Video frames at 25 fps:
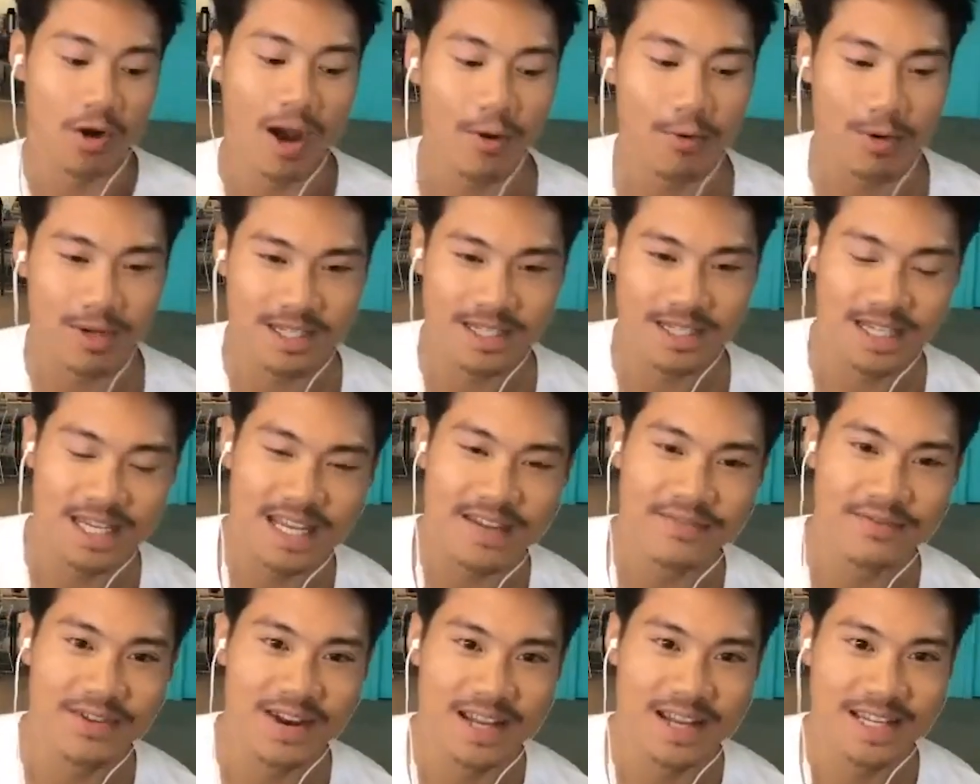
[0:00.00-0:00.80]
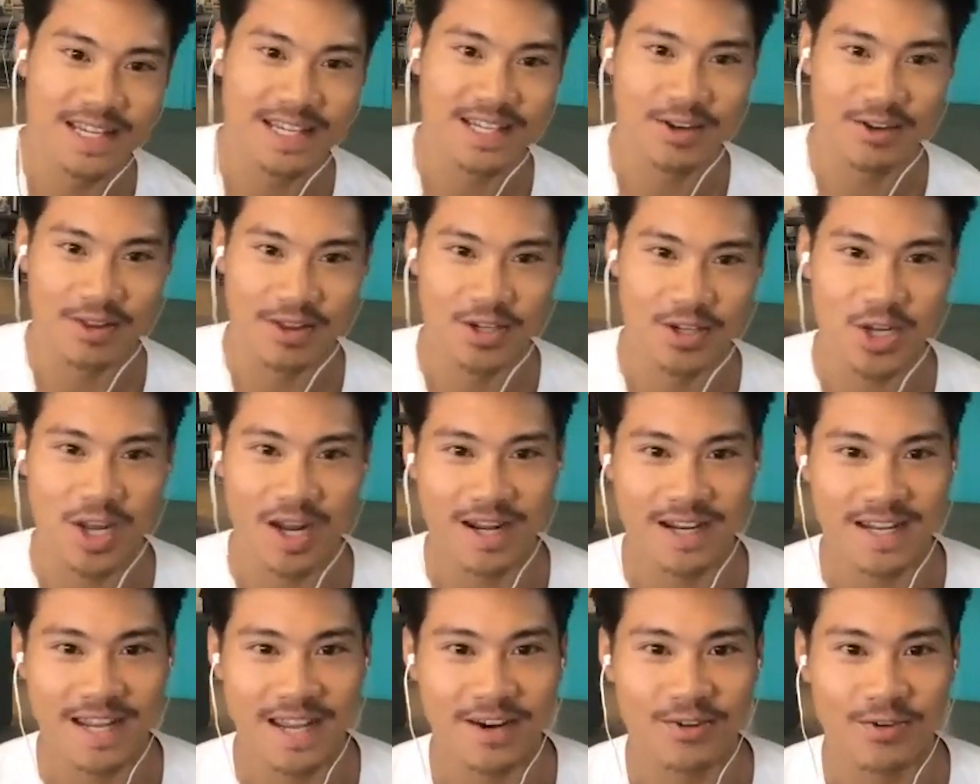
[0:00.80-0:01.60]
I wasn't even necessarily
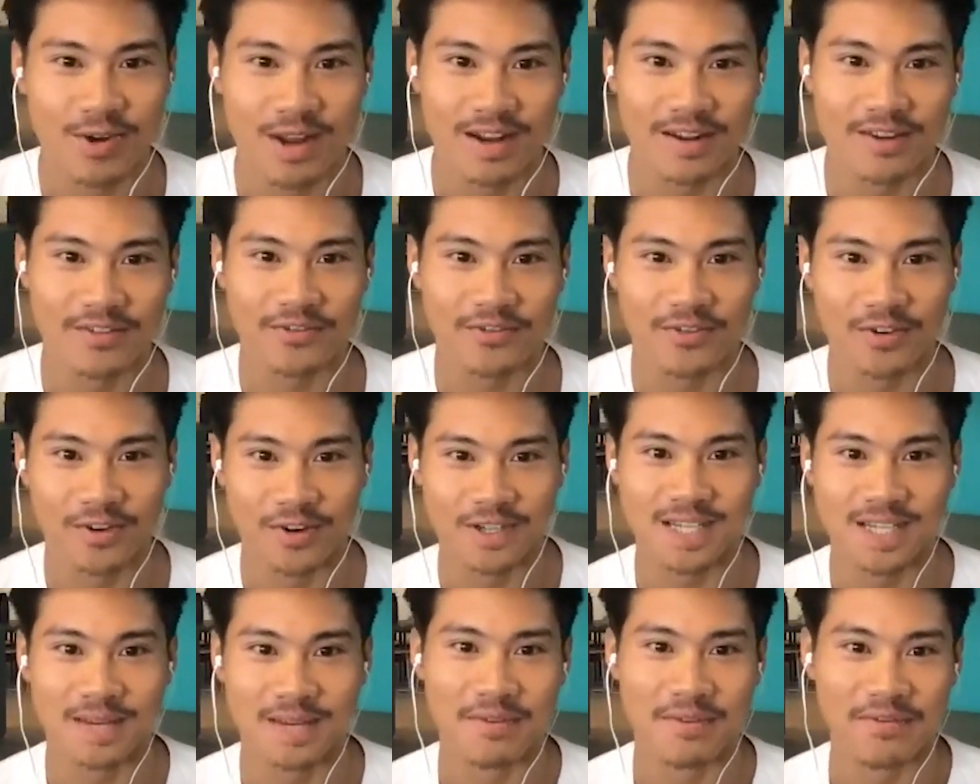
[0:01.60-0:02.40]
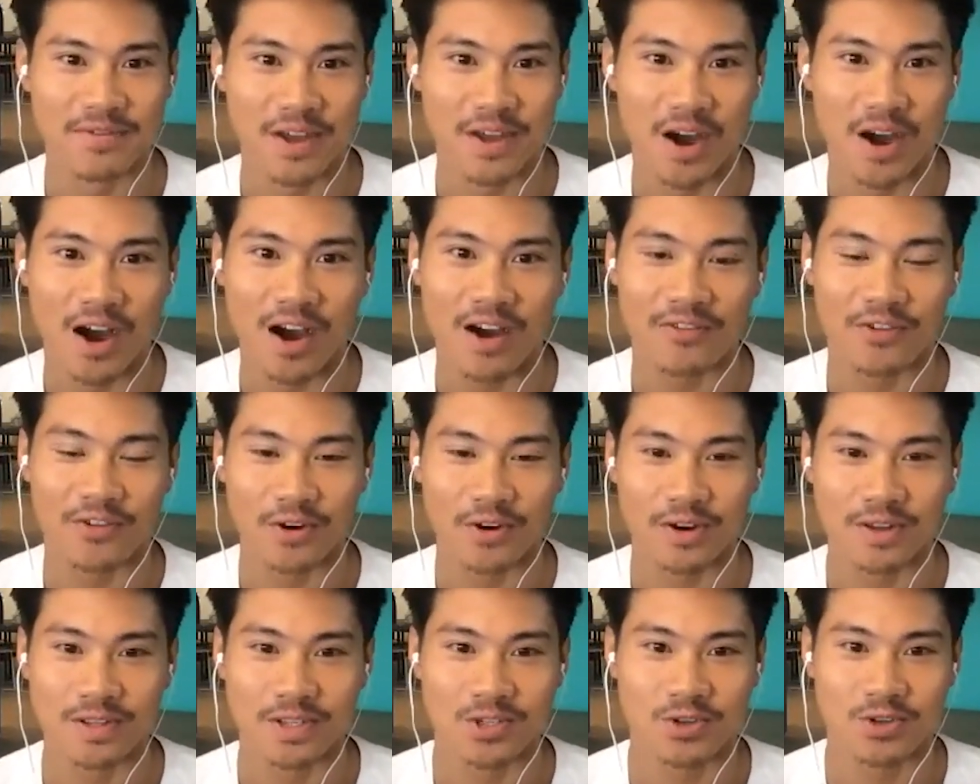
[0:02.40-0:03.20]
trying to take credit for some of the
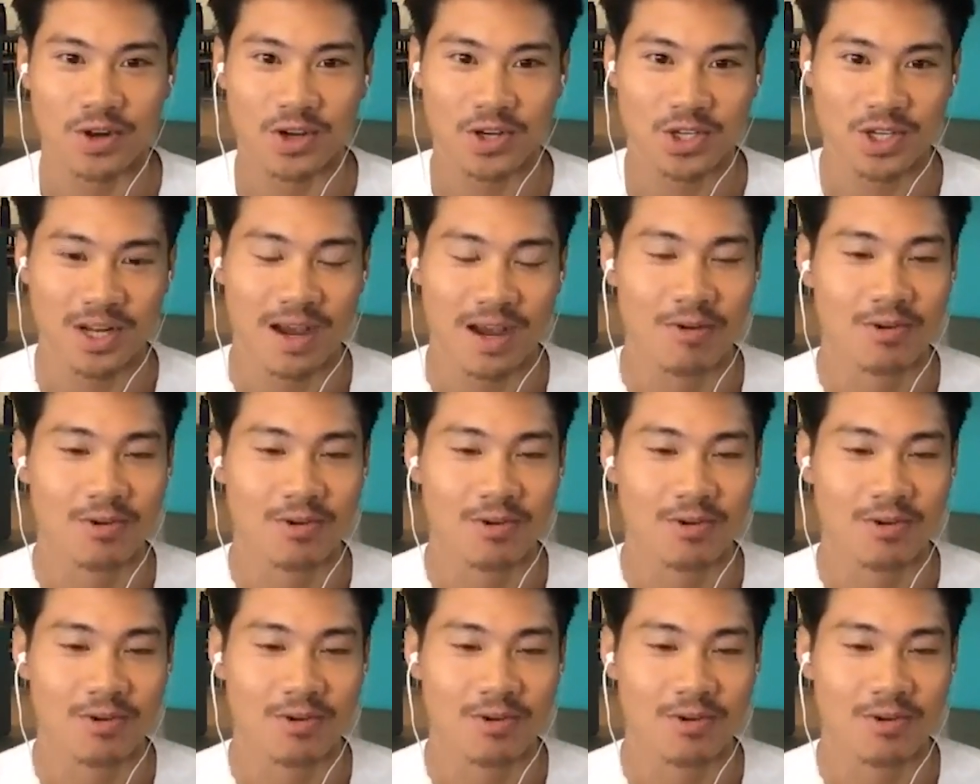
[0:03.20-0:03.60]
offer construction.